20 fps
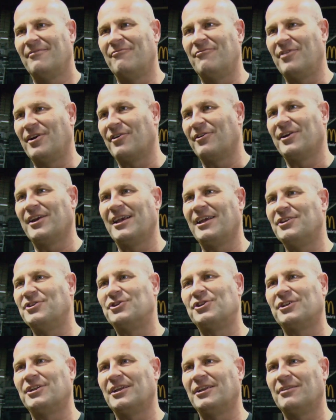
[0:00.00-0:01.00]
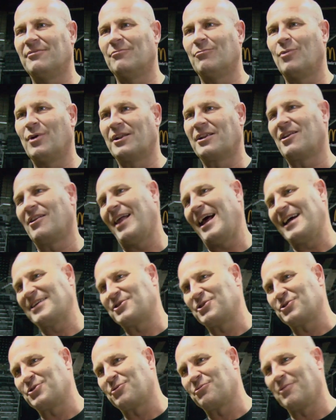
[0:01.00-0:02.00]
variation in what
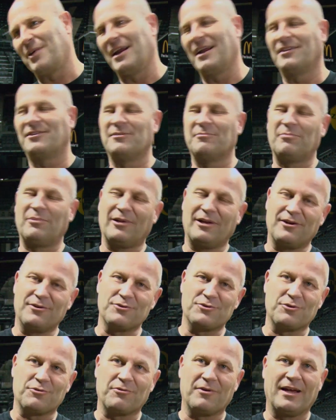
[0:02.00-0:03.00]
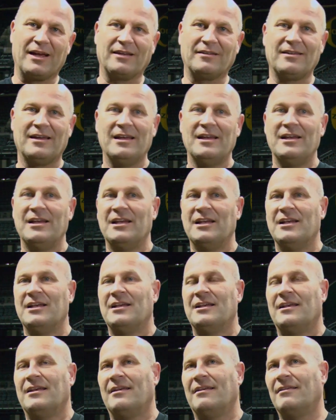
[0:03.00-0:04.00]
classes are ranked and players are ranked.
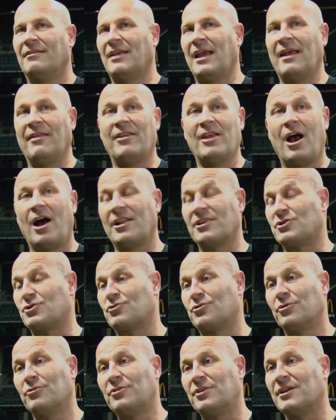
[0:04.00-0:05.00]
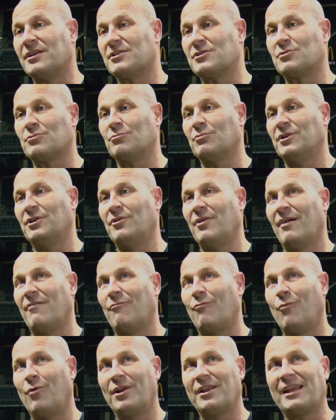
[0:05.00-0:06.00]
And the honest truth is, when you have
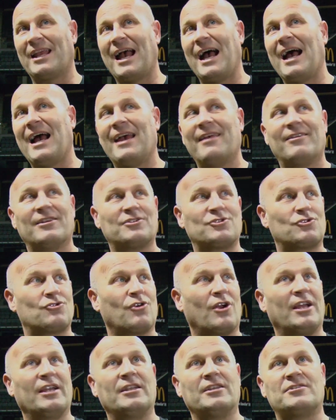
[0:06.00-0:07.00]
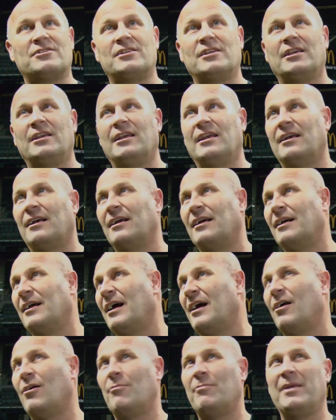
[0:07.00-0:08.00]
one guy that's trying to see
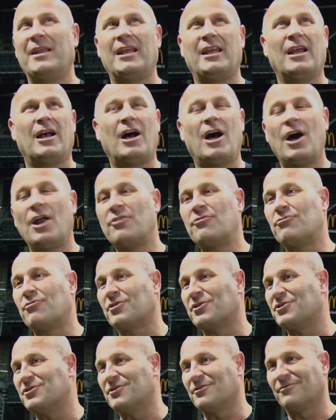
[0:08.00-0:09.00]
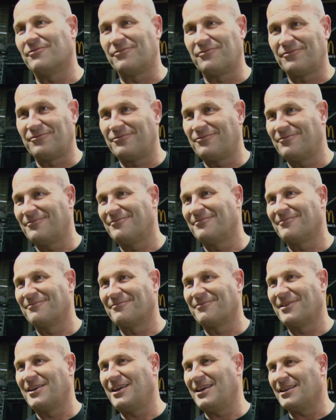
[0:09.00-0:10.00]
how many hundreds of
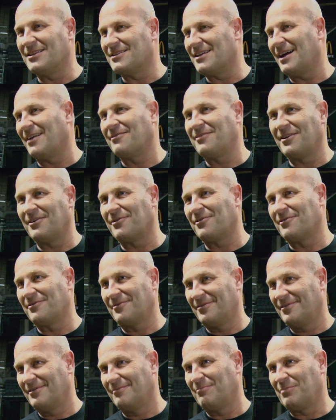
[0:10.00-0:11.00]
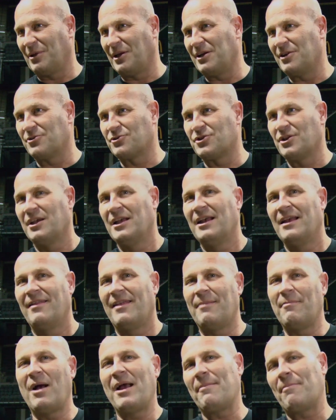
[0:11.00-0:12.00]
kids out there, players,
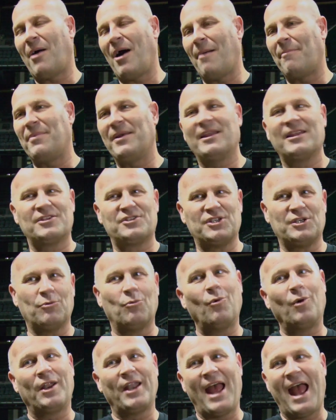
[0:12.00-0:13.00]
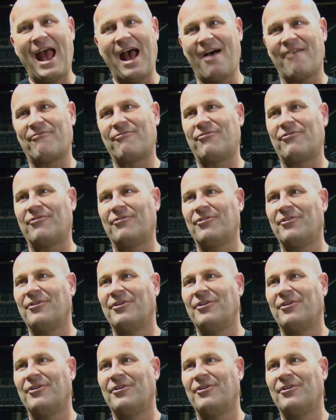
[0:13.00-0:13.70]
they might pop in and see one half.